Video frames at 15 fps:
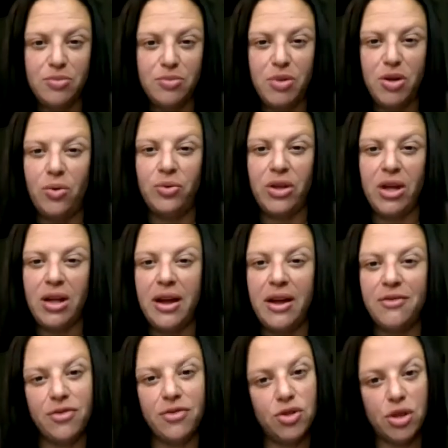to be only
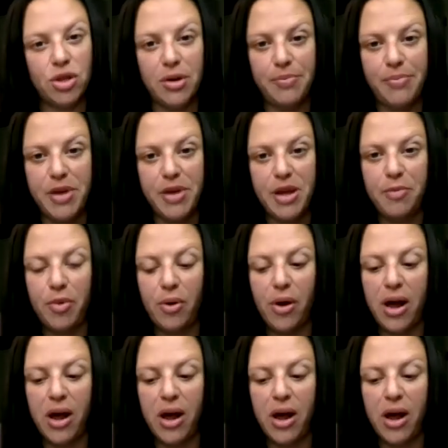like for certain people,